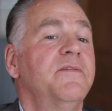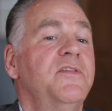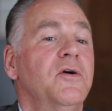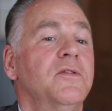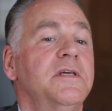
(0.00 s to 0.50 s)
of
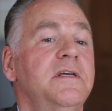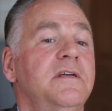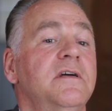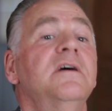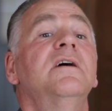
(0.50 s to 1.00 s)
the only
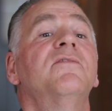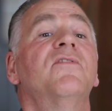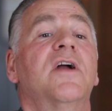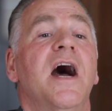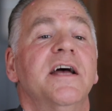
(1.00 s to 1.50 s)

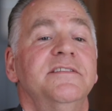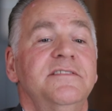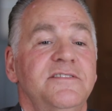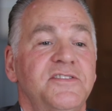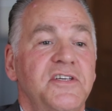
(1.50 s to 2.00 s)

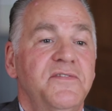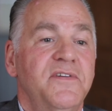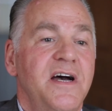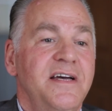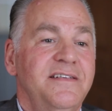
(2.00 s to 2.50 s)
forgotten Son of
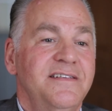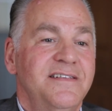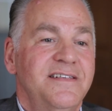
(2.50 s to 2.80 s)
God?